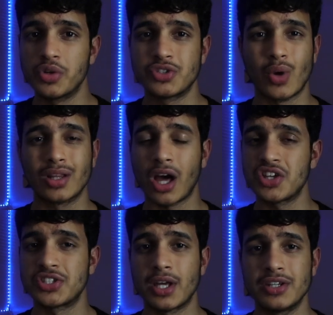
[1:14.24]
which is why a
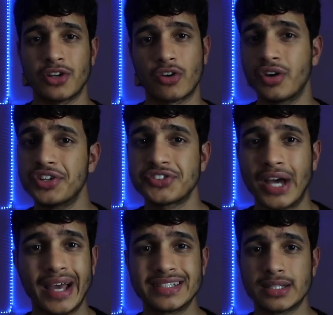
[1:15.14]
lot of studies are
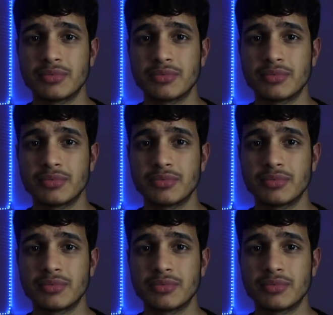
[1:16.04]
criticized,